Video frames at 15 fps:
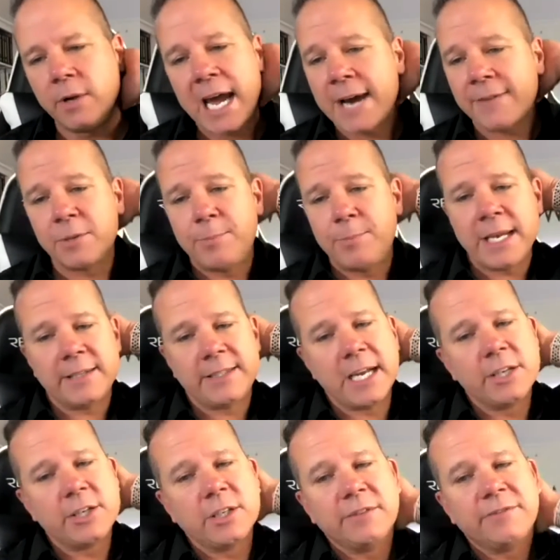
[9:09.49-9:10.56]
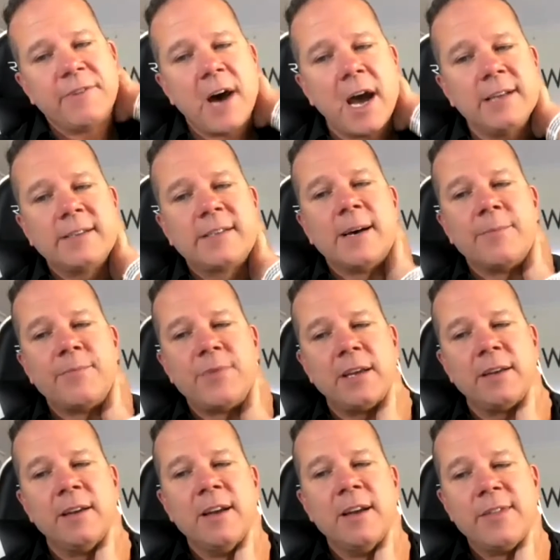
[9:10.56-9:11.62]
have to pay attention to find something